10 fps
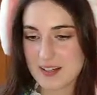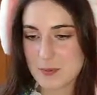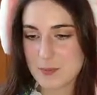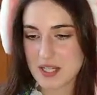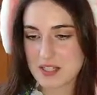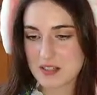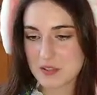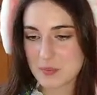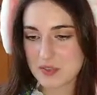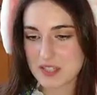A
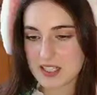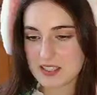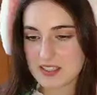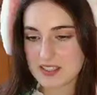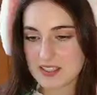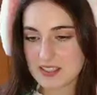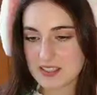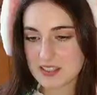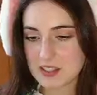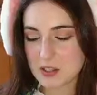metal parade.
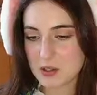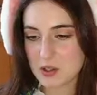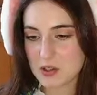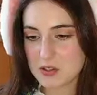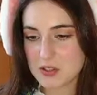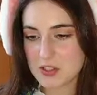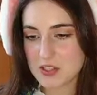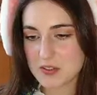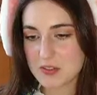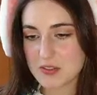Kyo
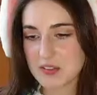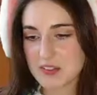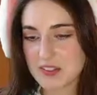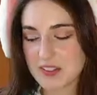Fujino.